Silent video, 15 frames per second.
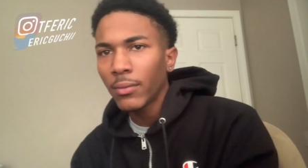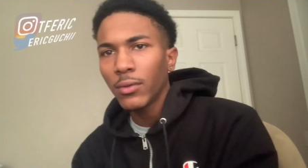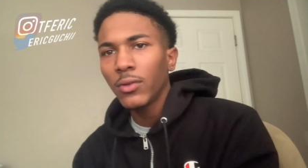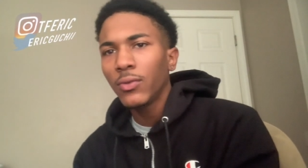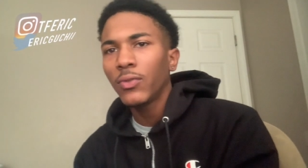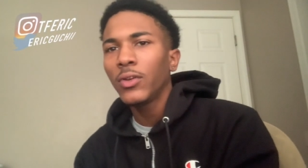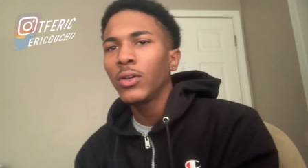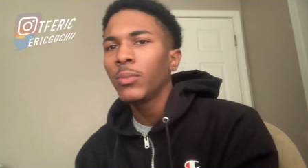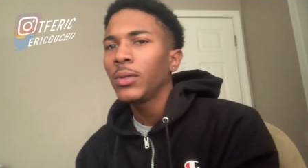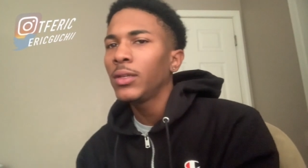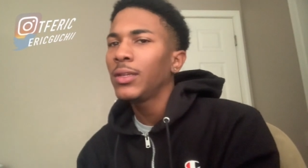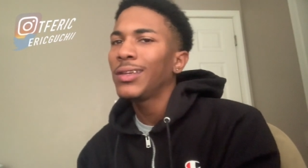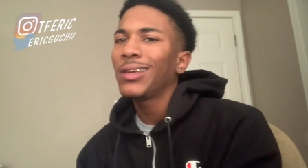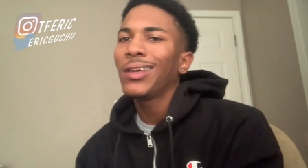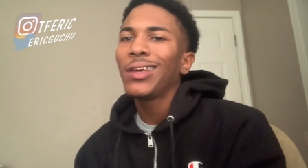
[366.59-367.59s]
You feel me?
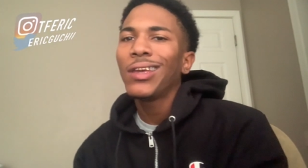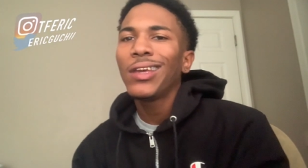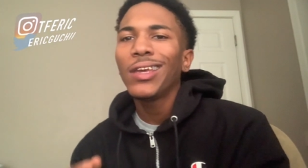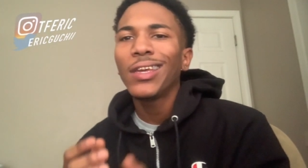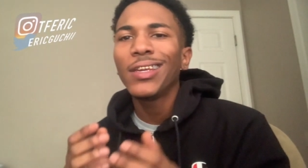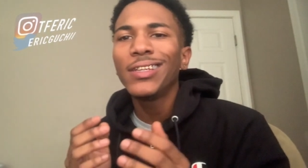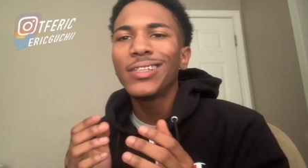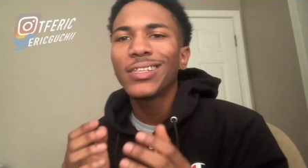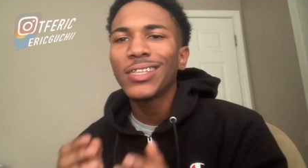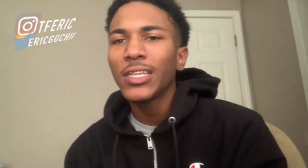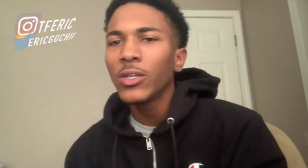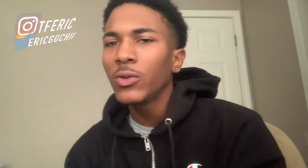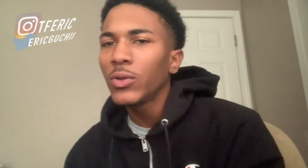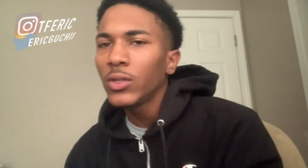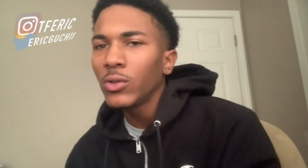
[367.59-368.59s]
And he
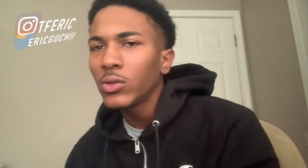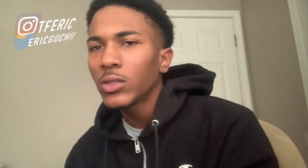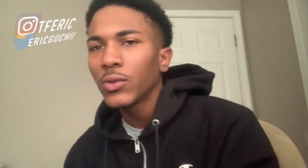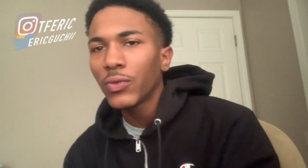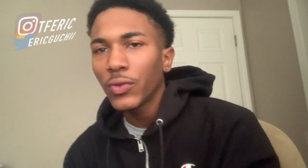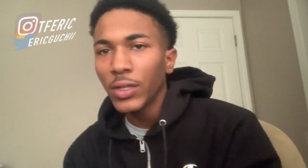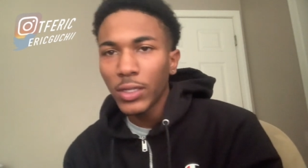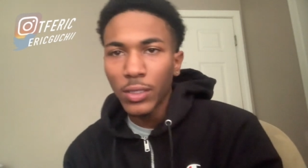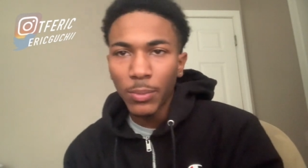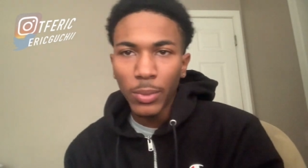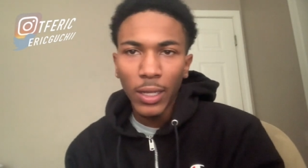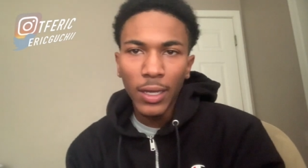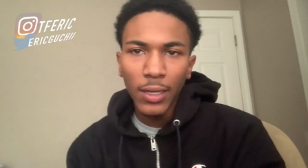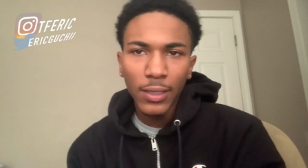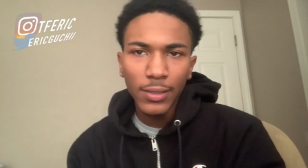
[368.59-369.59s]
still used to feed the
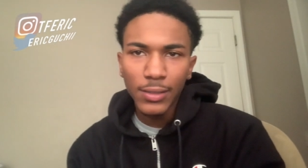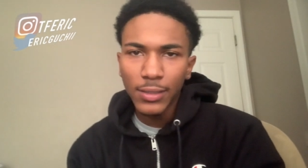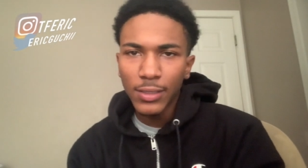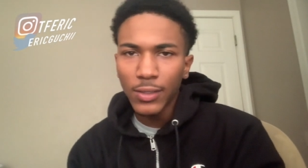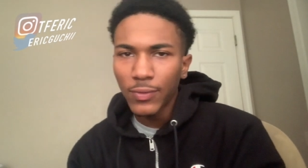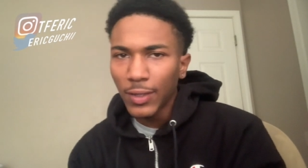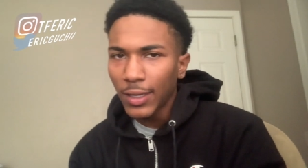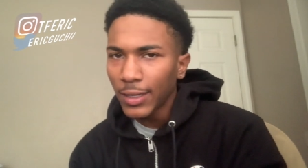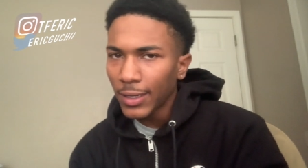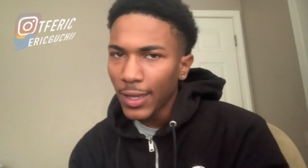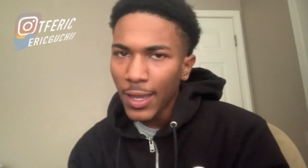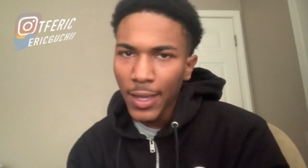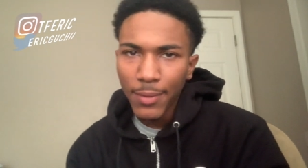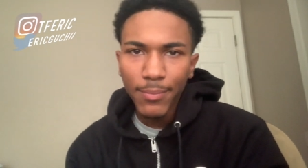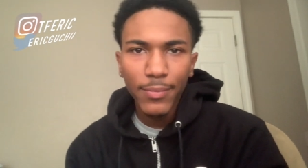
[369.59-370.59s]
block and stuff like
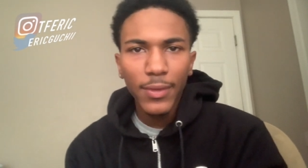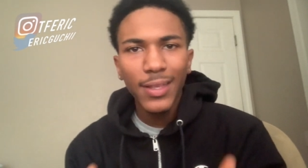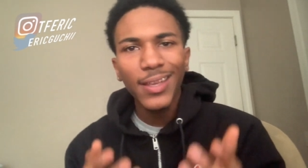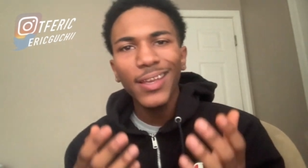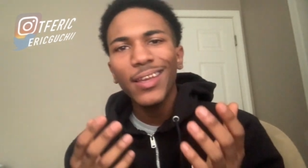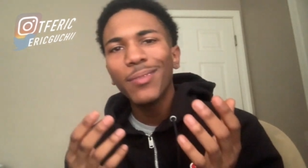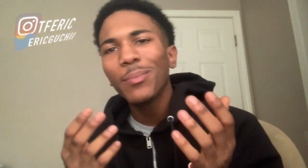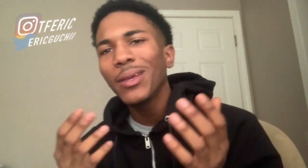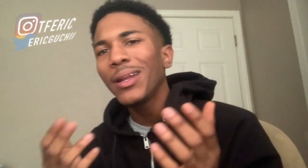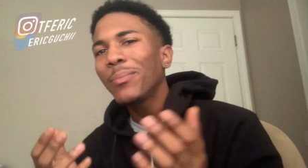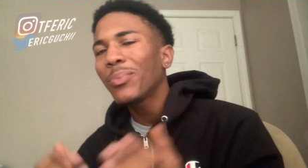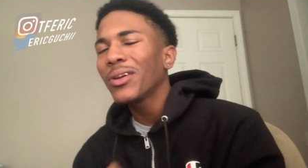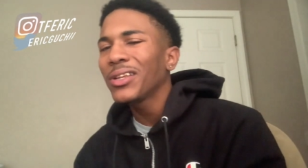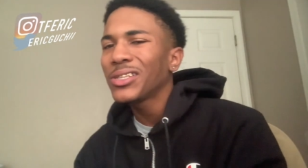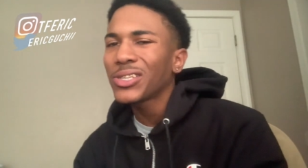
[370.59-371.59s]
that. Man, I'm
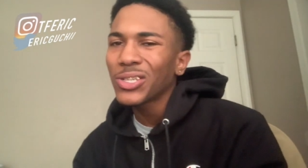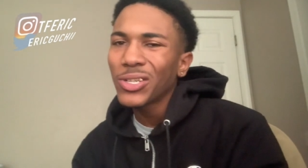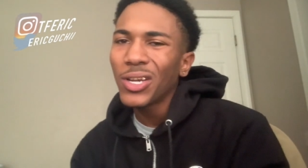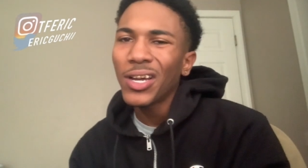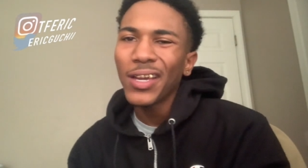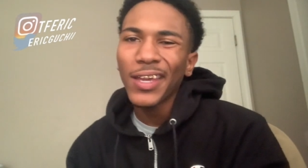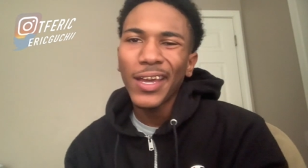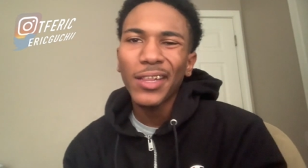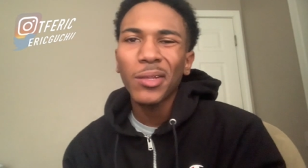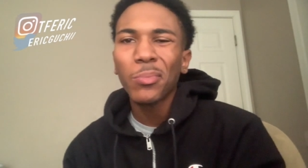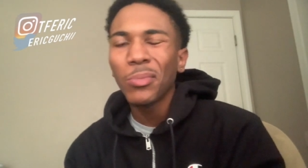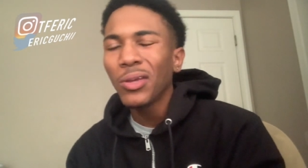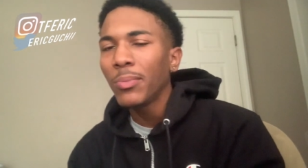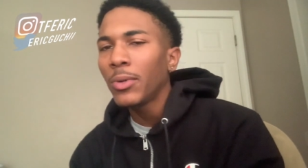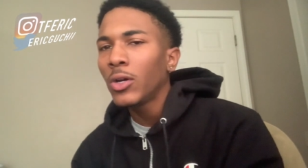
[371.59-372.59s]
pretty sure y'all got the
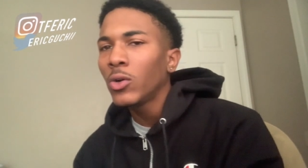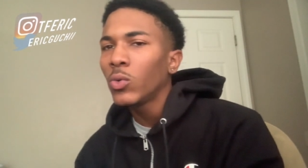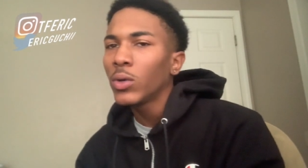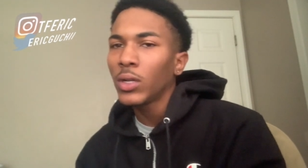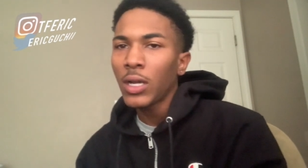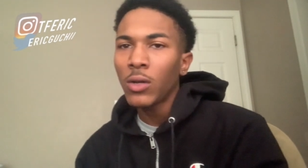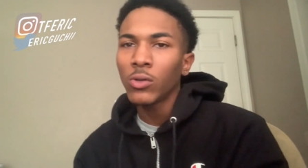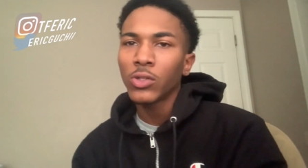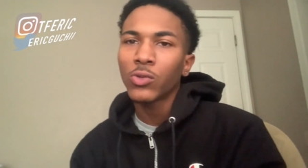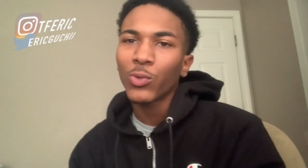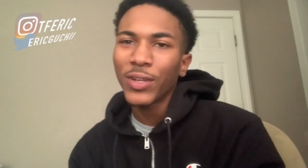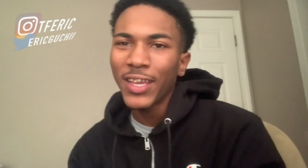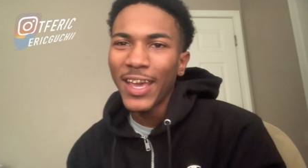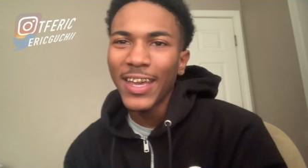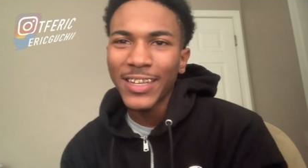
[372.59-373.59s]
memo when I was
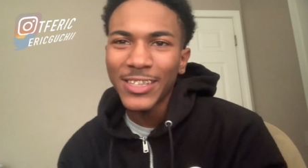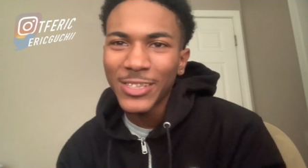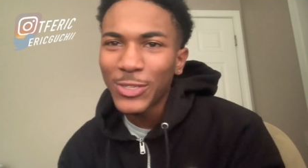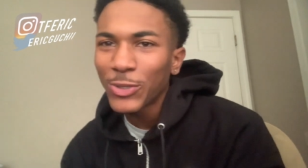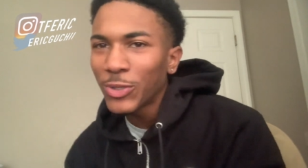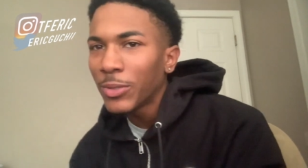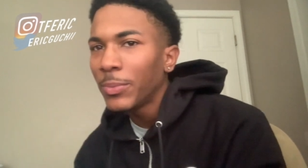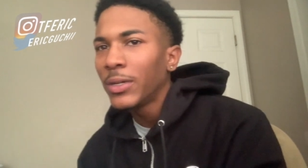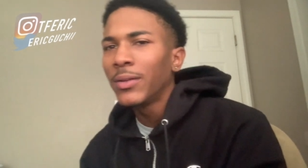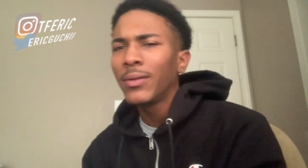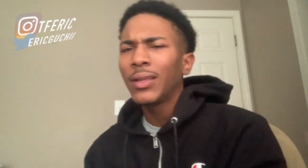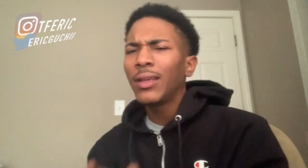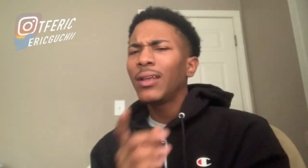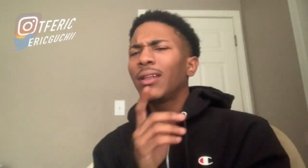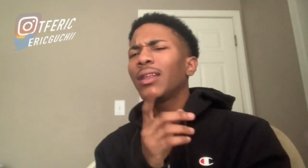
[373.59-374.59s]
reacting to it,
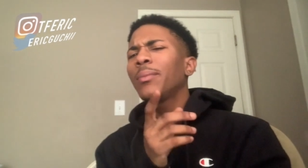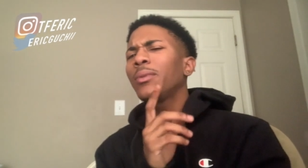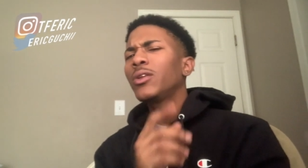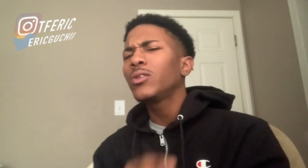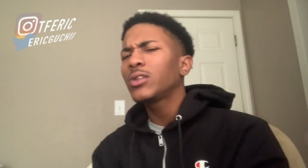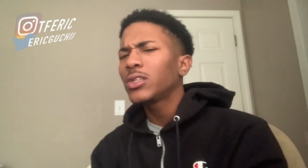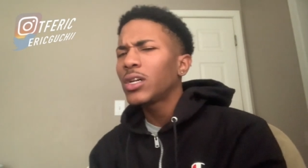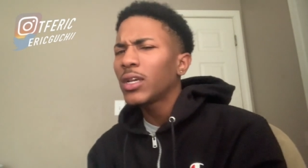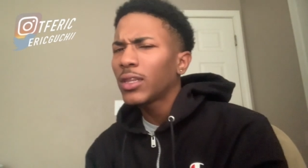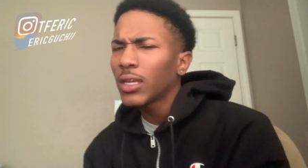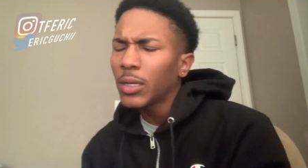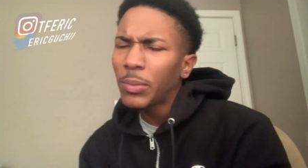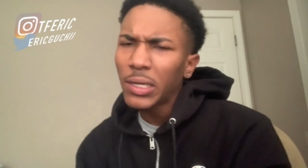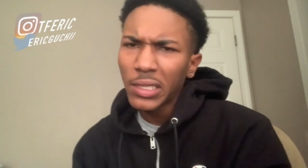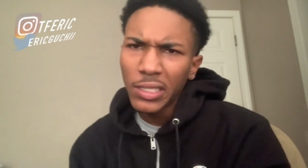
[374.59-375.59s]
but let me know what y'all think
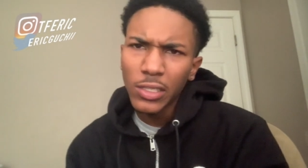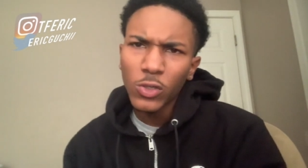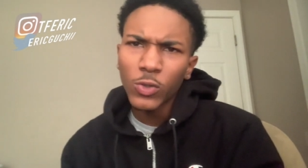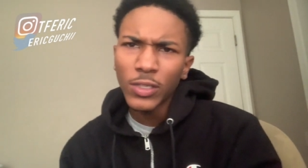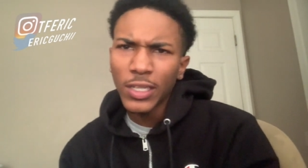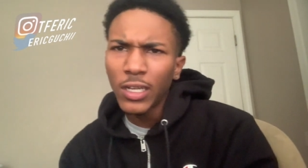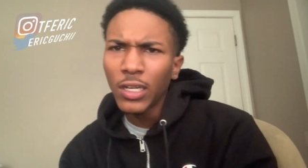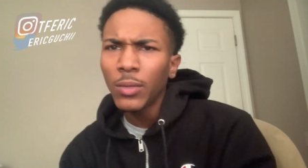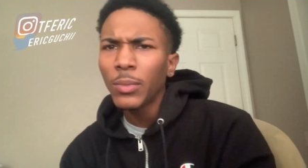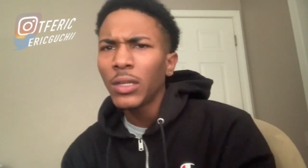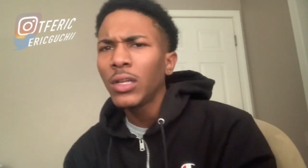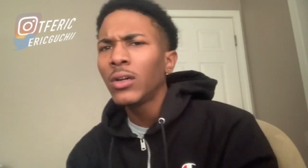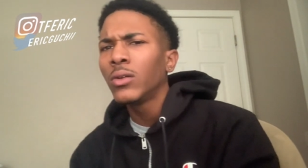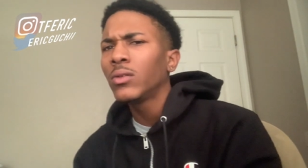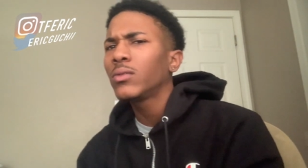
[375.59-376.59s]
about this one down below.